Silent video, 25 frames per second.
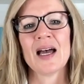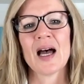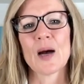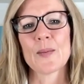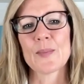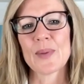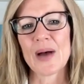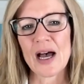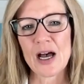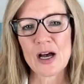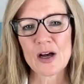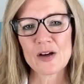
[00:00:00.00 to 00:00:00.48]
A
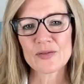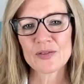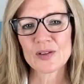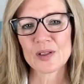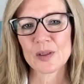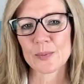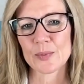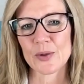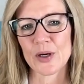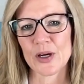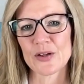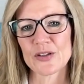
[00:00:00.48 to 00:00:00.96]
powerful
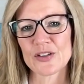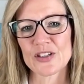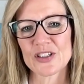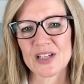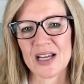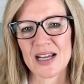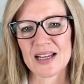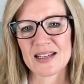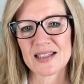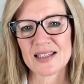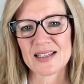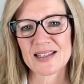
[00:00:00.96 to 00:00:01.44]
approach
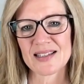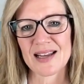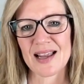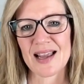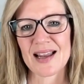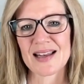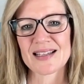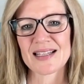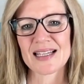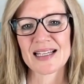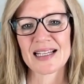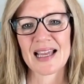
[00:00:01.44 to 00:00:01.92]
to
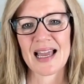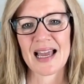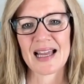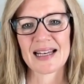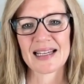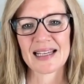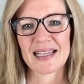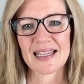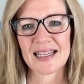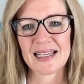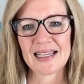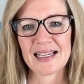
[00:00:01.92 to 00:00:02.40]
understanding and
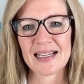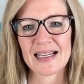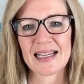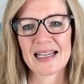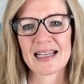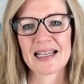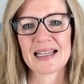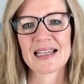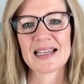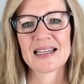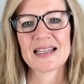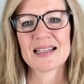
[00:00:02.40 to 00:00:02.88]

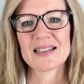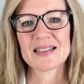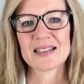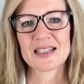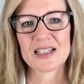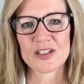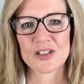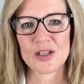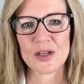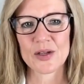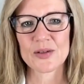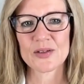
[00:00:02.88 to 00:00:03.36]
healing
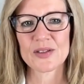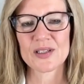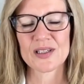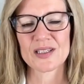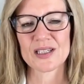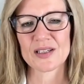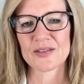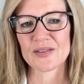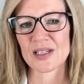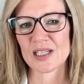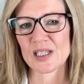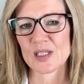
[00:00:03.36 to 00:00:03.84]

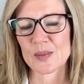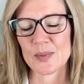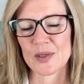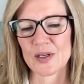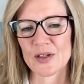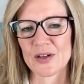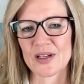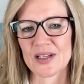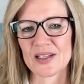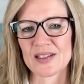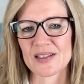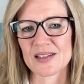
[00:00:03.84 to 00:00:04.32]
dissociative
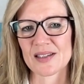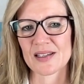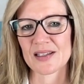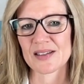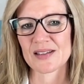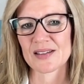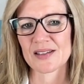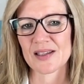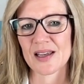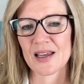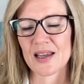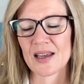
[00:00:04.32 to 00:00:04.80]

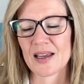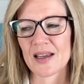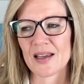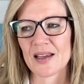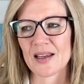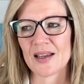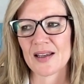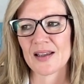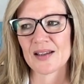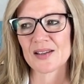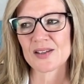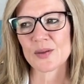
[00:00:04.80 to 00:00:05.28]
experiences.
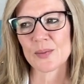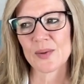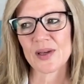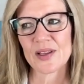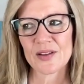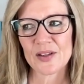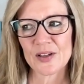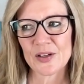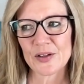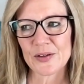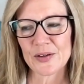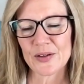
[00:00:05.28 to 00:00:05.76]
So
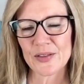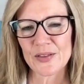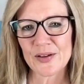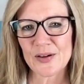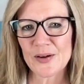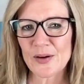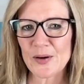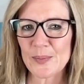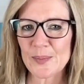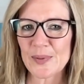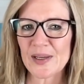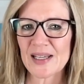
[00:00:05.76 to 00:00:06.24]
whether you're a
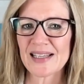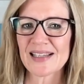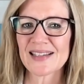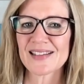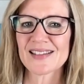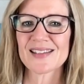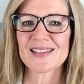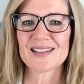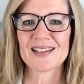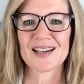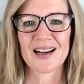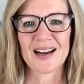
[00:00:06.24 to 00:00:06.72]

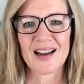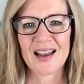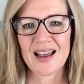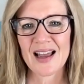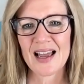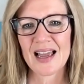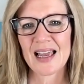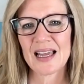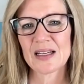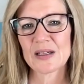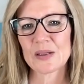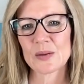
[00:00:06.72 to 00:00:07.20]
therapist, a
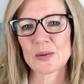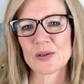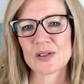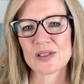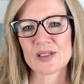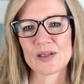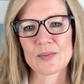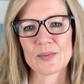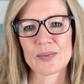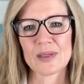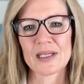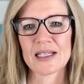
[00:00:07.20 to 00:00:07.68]
client, or
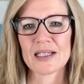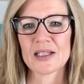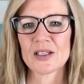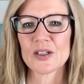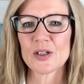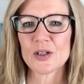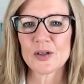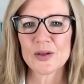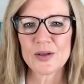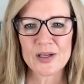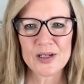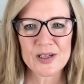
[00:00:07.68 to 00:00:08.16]
simply
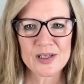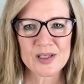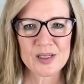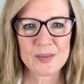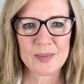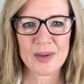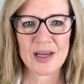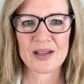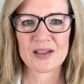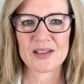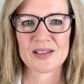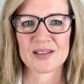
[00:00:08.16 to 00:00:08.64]
curious
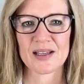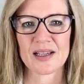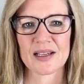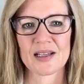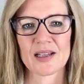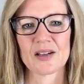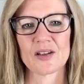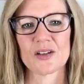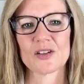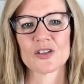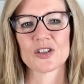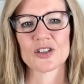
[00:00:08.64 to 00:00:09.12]
about
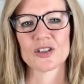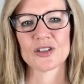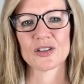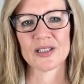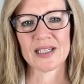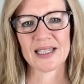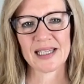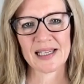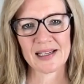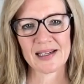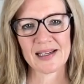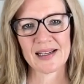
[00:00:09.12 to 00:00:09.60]
psychological
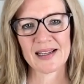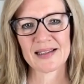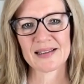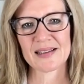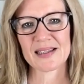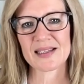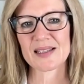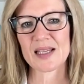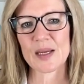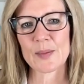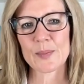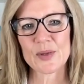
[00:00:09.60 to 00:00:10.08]
healing,
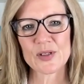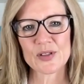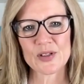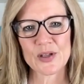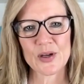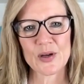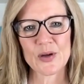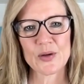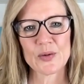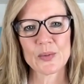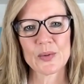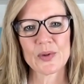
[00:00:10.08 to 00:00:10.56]
this
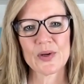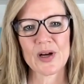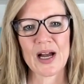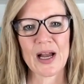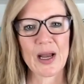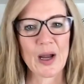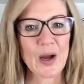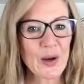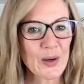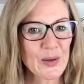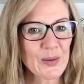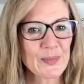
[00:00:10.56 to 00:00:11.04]
episode, I
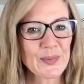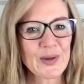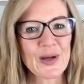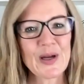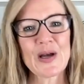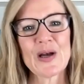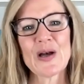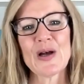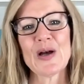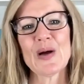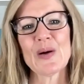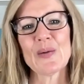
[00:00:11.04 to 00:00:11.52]
hope,
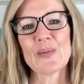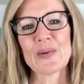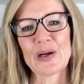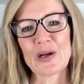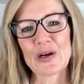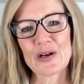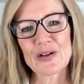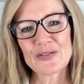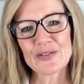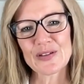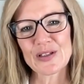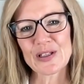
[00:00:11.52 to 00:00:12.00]
will
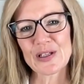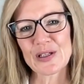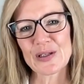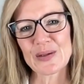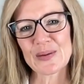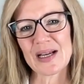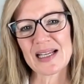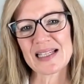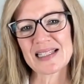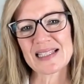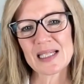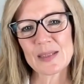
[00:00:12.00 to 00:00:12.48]
offer you
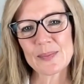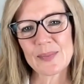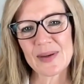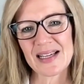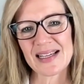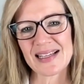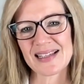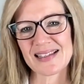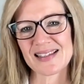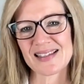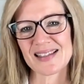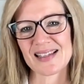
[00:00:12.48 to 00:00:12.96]
a deeper
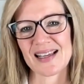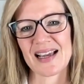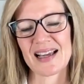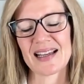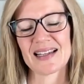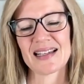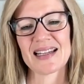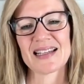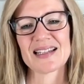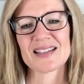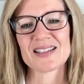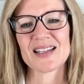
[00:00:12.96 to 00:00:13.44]

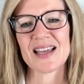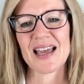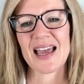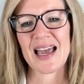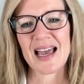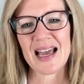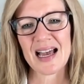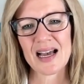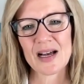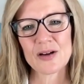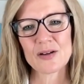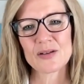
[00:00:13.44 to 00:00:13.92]
insight into
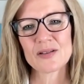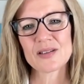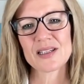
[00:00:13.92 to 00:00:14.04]
how